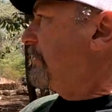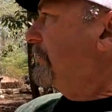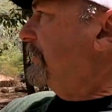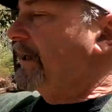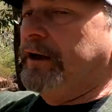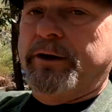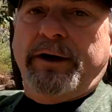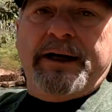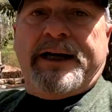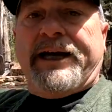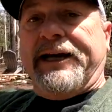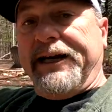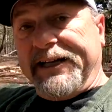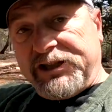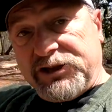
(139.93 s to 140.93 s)
on there,
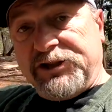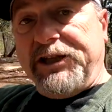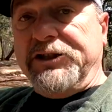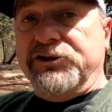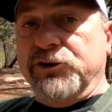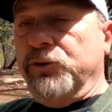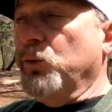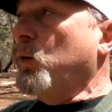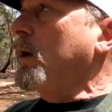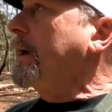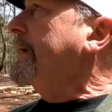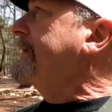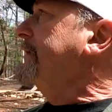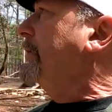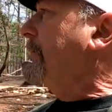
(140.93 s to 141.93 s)
an extension
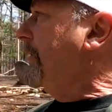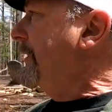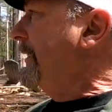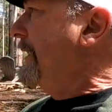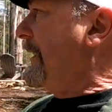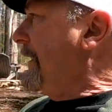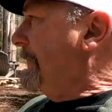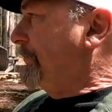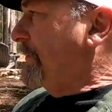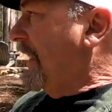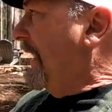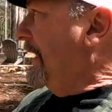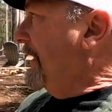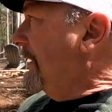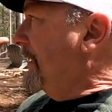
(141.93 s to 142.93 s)
wand on it,
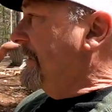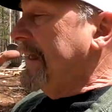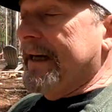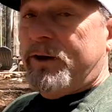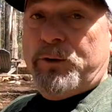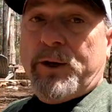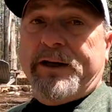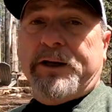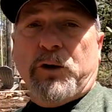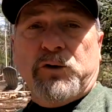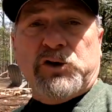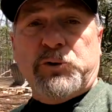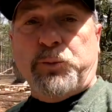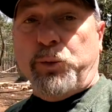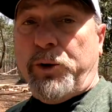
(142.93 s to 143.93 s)
and that Graco
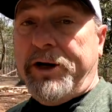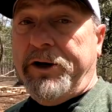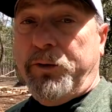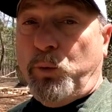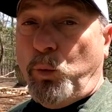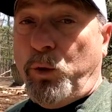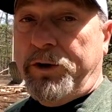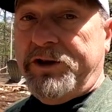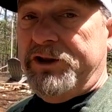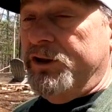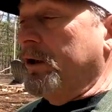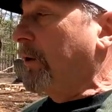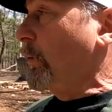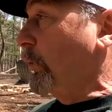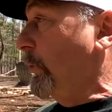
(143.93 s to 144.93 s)
sprayer
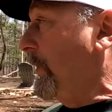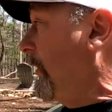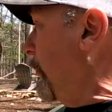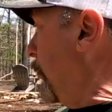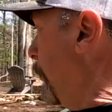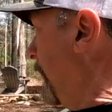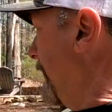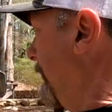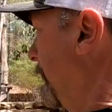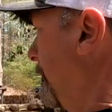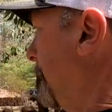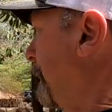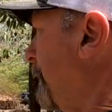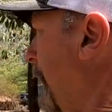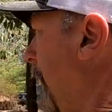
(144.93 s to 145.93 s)
works real well.
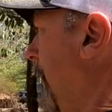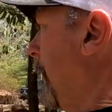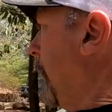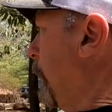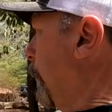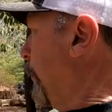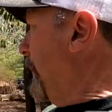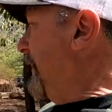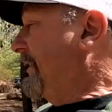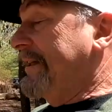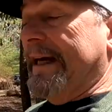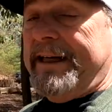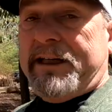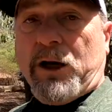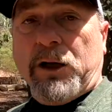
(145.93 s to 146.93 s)
We
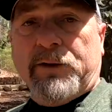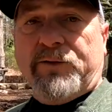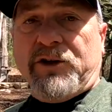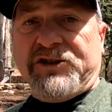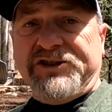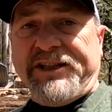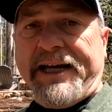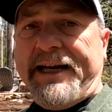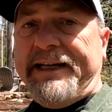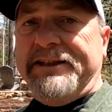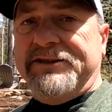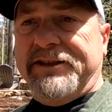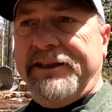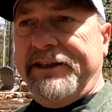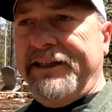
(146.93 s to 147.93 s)
take all of our
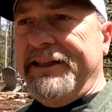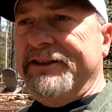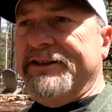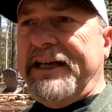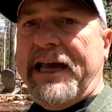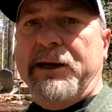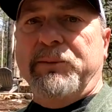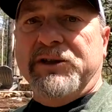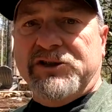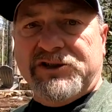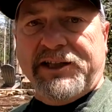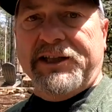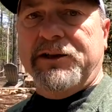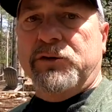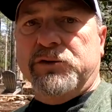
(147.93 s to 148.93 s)
stains, and these came in
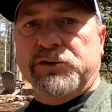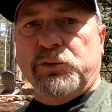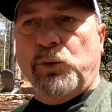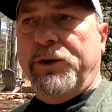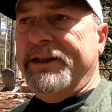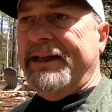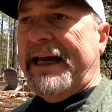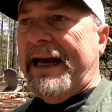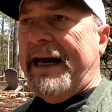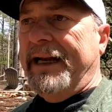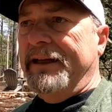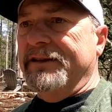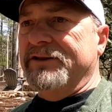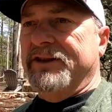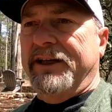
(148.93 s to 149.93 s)
singles, 1
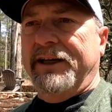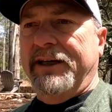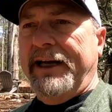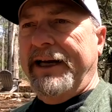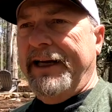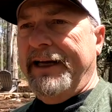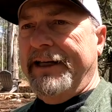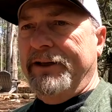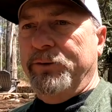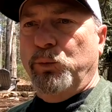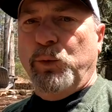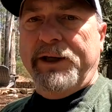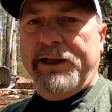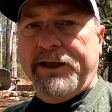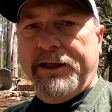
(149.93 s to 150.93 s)
gallons,
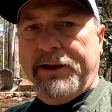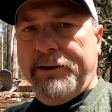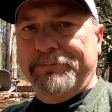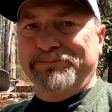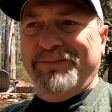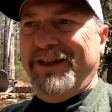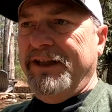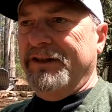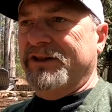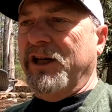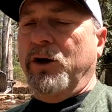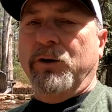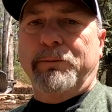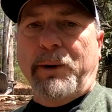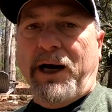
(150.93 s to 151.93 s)
and we it's
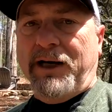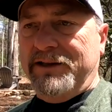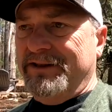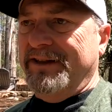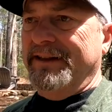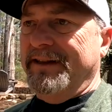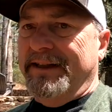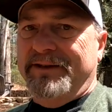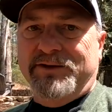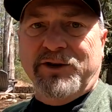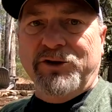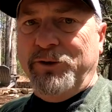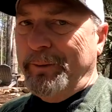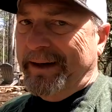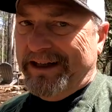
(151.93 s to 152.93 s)
called boxing, and so
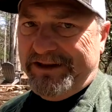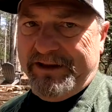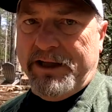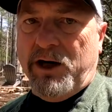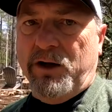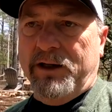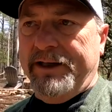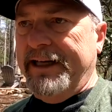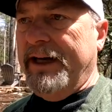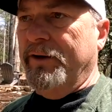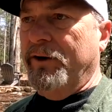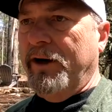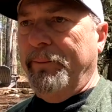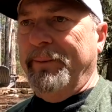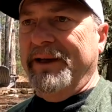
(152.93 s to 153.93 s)
you mix it all
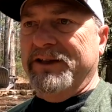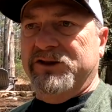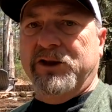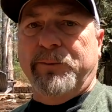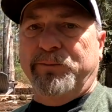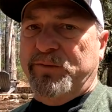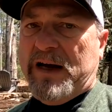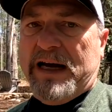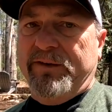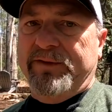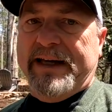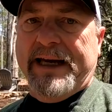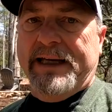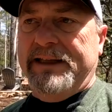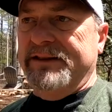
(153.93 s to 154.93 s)
together. I mix up 5
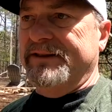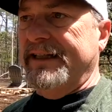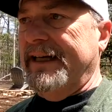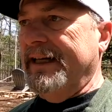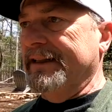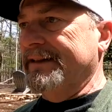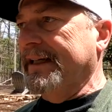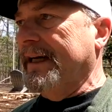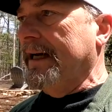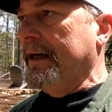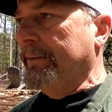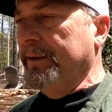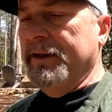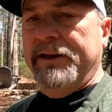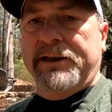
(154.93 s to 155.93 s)
gallons at a
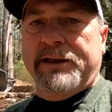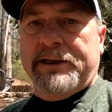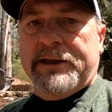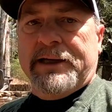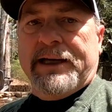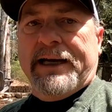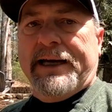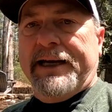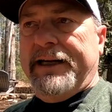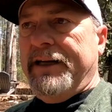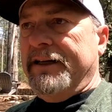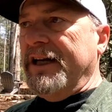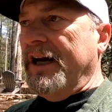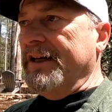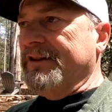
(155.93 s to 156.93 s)
time, and
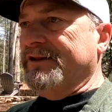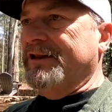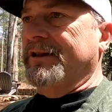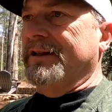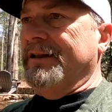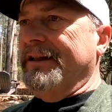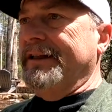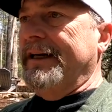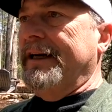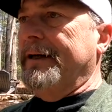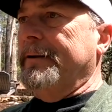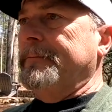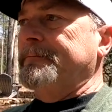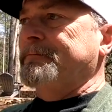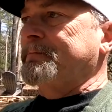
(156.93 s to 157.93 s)
I constantly
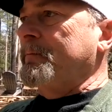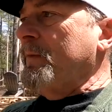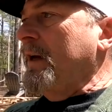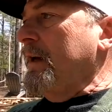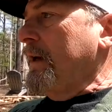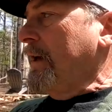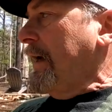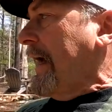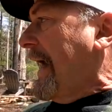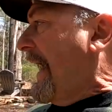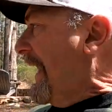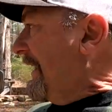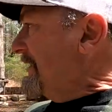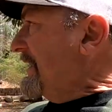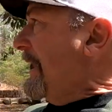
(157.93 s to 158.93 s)

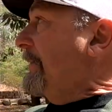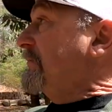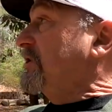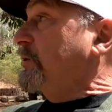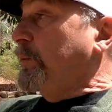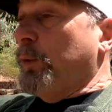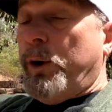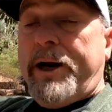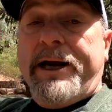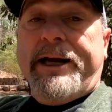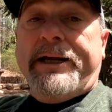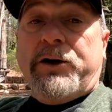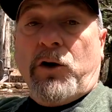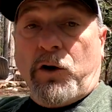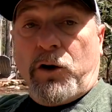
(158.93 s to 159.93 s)
as I'm
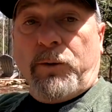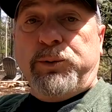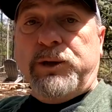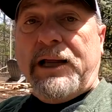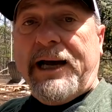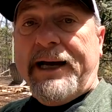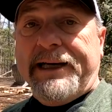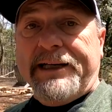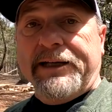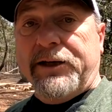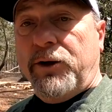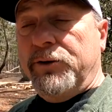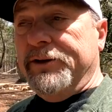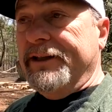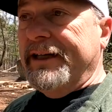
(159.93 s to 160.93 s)
spraying or applying it
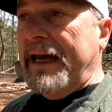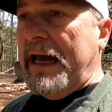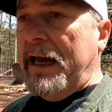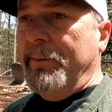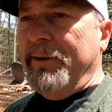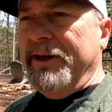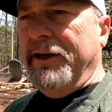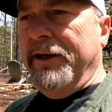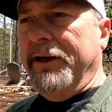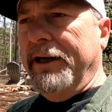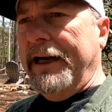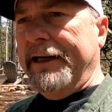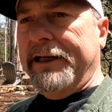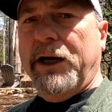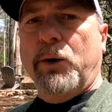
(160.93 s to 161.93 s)
on the cabin,
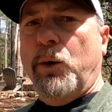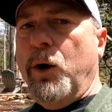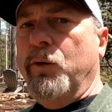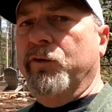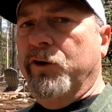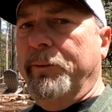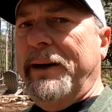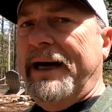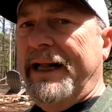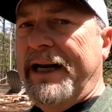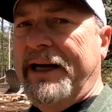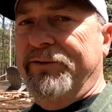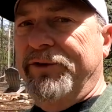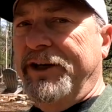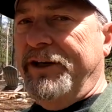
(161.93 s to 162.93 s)
I go over about
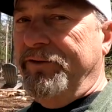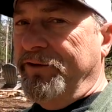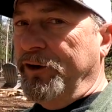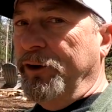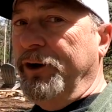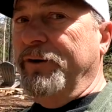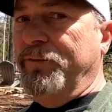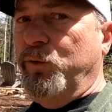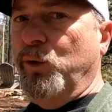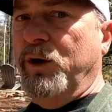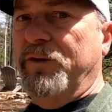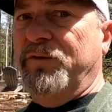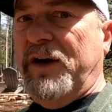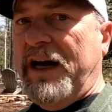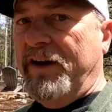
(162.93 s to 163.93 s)
every
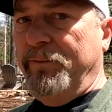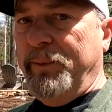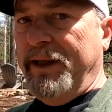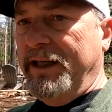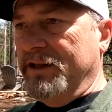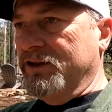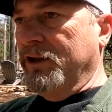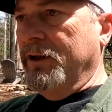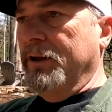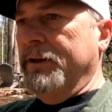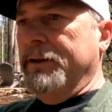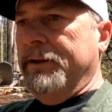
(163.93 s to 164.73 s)
30-45 minutes